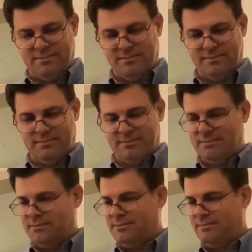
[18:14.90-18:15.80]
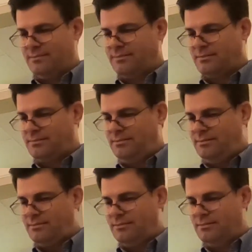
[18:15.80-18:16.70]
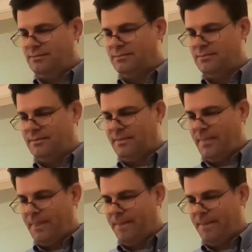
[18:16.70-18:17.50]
Nothing is said.